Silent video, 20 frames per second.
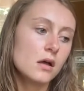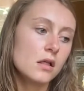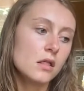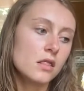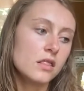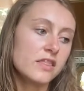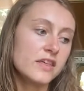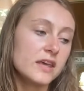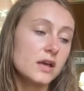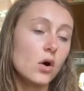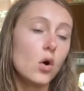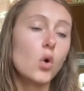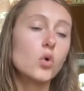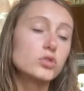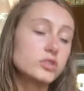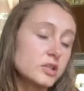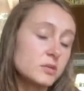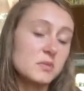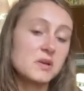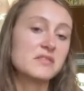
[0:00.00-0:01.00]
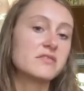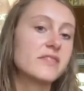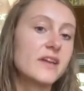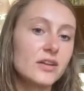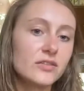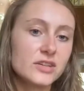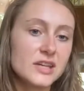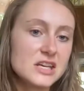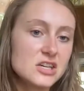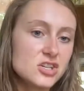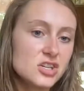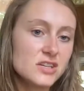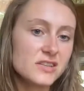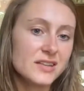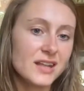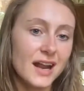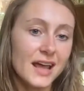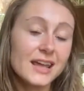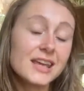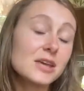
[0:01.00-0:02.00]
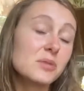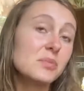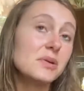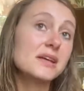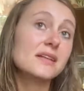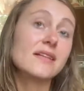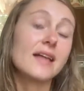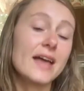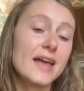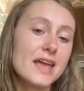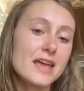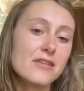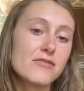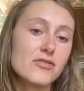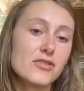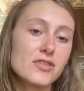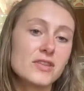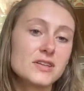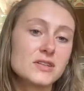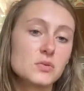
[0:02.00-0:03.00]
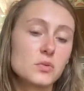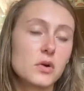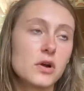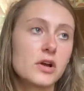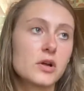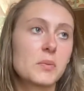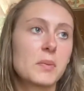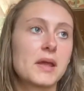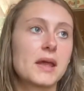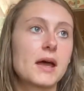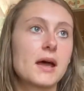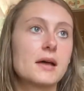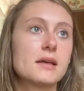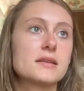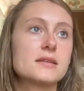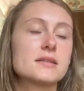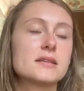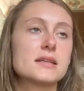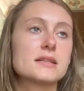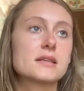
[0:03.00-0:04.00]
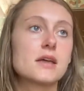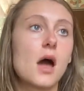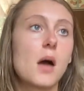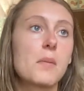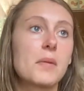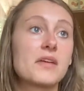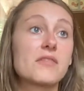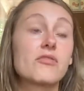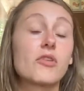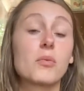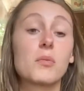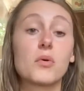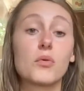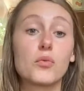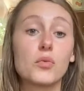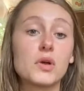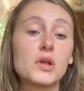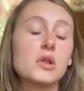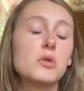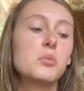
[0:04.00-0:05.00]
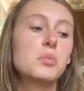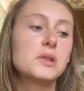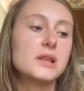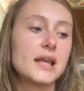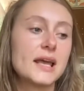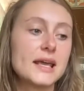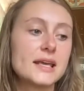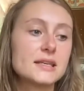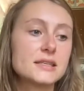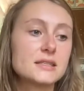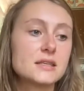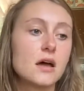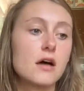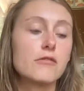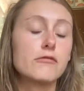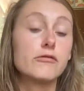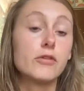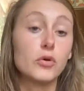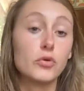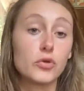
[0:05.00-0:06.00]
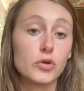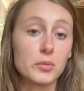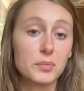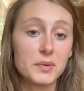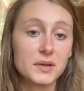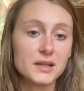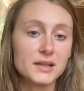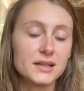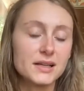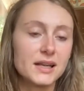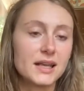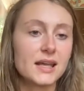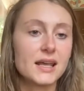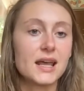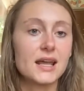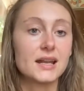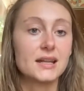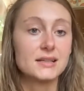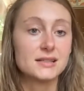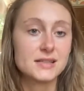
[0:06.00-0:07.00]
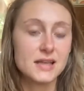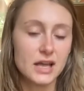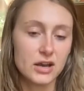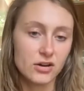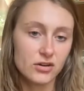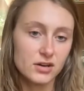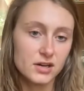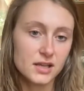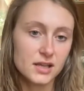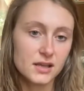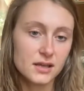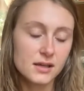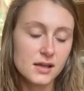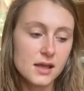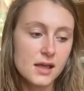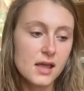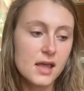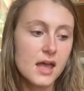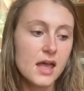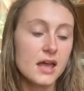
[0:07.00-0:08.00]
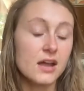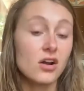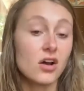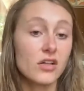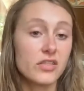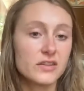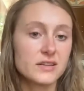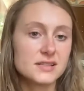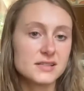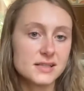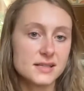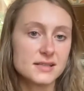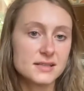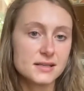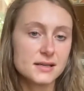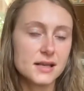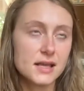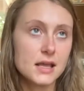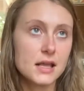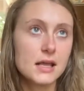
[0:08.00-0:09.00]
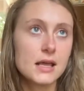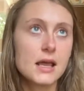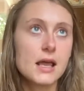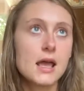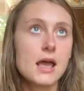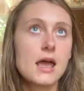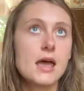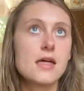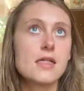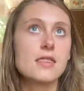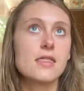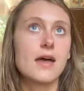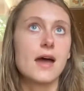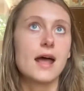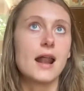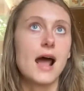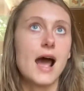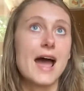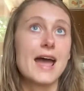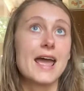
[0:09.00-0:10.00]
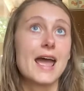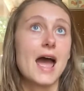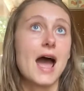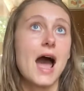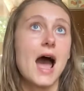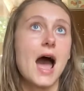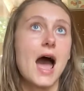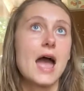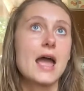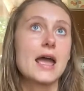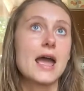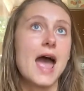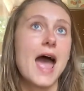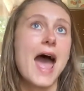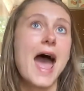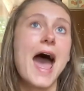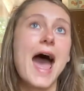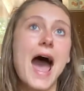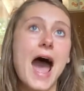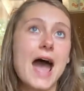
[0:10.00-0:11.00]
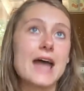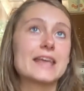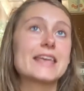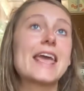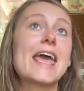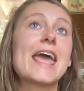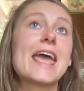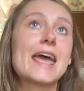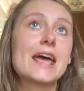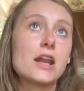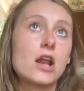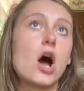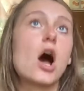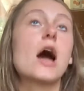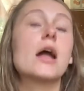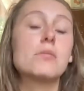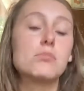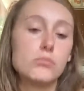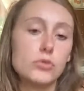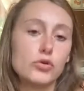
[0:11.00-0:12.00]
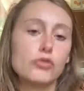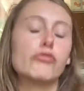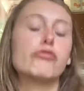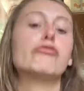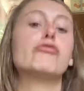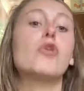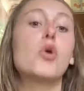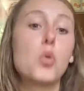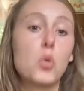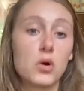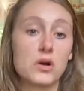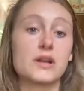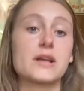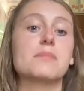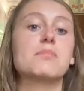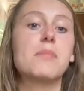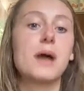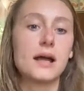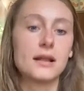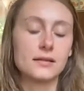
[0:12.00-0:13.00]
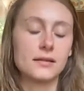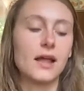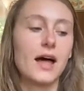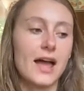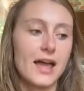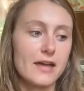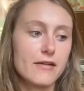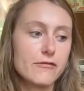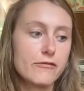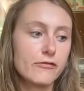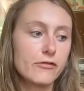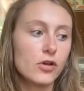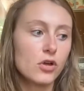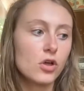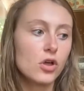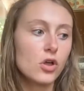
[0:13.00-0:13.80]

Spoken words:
the ultimate foundation that I could be laying for this work, because it's coming from a real place of vulnerability and integrity and authenticity that I cannot move forward in my life